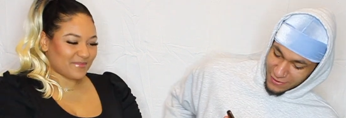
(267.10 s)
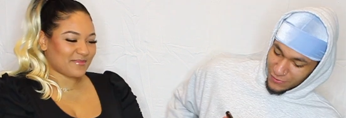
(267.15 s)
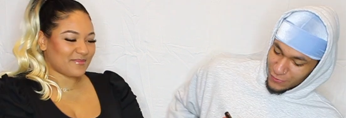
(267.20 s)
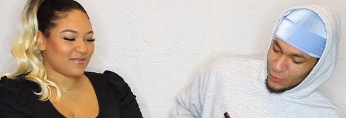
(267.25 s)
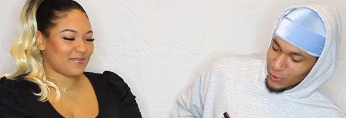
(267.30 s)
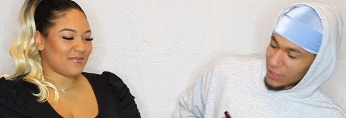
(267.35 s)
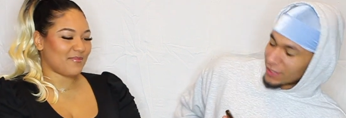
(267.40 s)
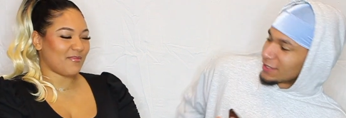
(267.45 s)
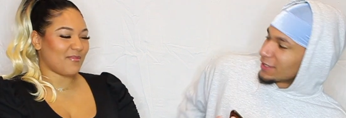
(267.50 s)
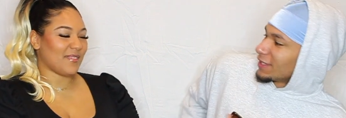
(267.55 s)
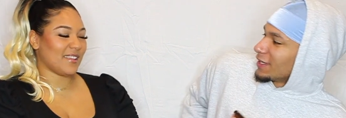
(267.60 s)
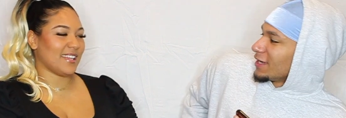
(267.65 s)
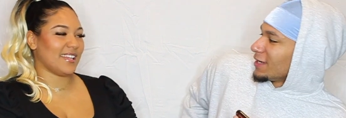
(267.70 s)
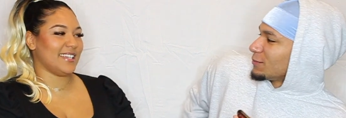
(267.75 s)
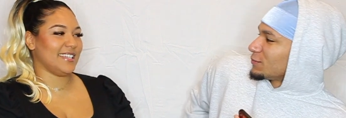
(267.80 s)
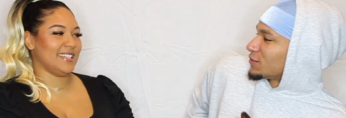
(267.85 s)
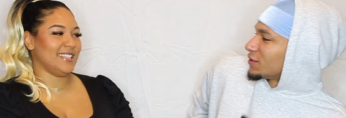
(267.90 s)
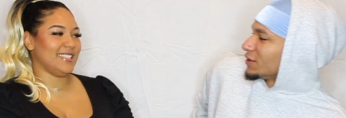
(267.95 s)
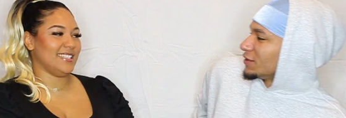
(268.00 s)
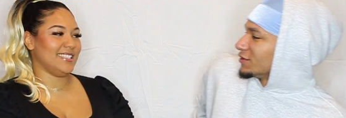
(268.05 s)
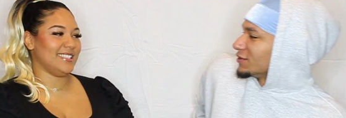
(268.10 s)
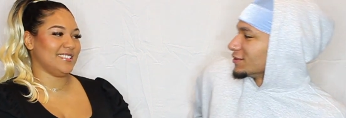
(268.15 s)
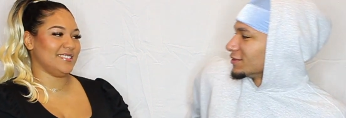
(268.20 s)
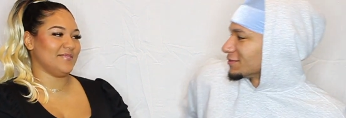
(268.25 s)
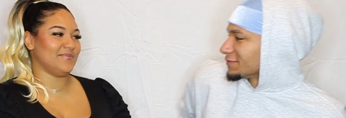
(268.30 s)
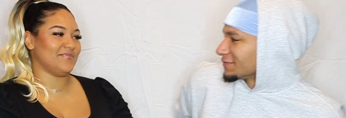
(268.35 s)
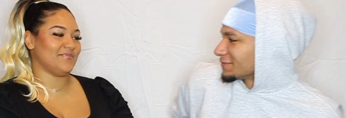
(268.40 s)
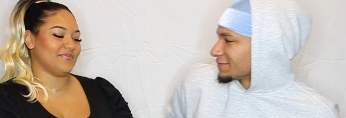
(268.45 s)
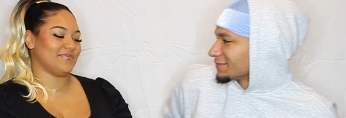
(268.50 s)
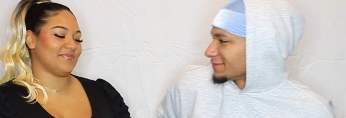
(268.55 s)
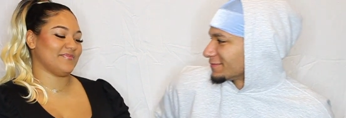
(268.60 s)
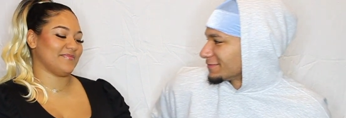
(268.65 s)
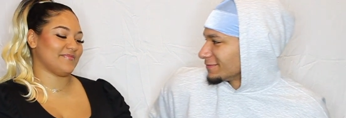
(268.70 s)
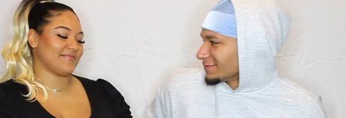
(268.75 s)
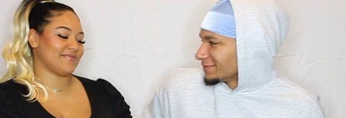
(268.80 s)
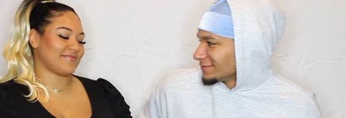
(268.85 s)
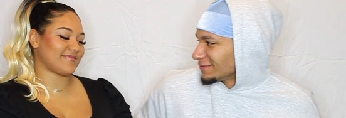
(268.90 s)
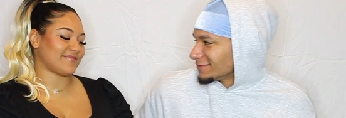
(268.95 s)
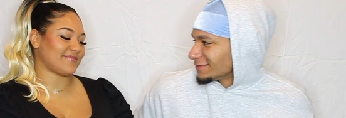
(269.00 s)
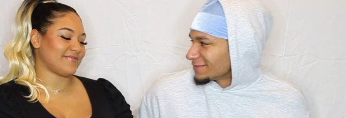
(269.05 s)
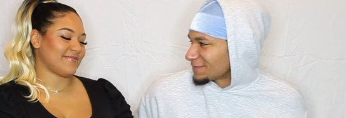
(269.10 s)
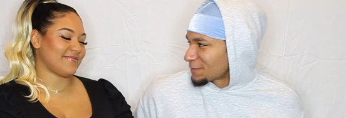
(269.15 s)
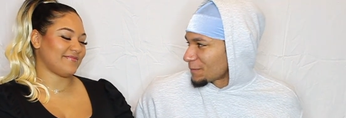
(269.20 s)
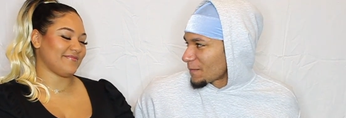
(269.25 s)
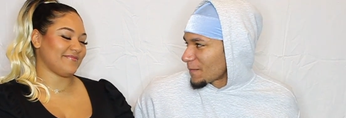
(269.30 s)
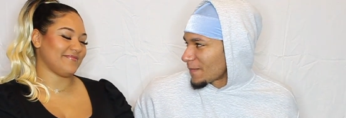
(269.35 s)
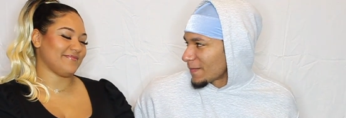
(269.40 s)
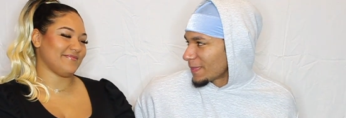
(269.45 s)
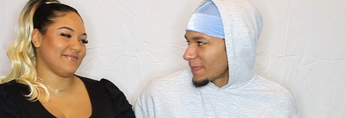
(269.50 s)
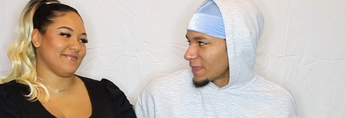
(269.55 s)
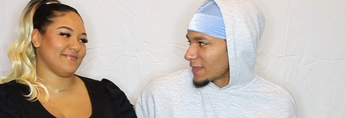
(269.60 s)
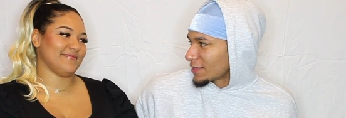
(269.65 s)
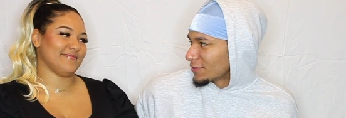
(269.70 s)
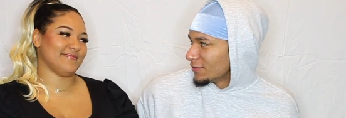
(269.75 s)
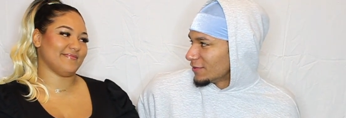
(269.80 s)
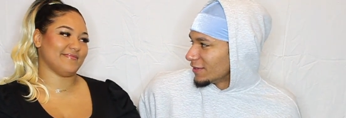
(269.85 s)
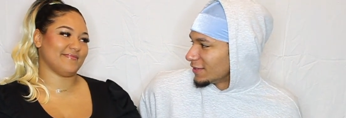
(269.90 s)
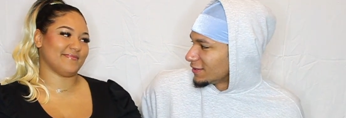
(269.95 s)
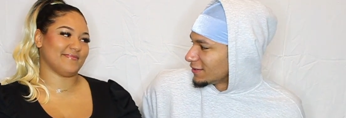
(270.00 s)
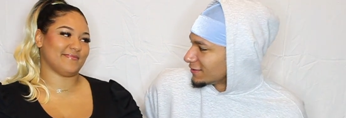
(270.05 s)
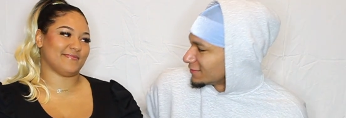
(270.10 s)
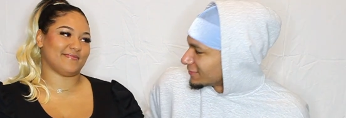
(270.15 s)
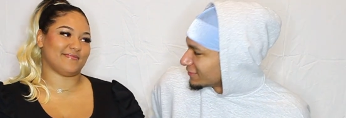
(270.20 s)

Speaker 1: So we got the game changer. You ready?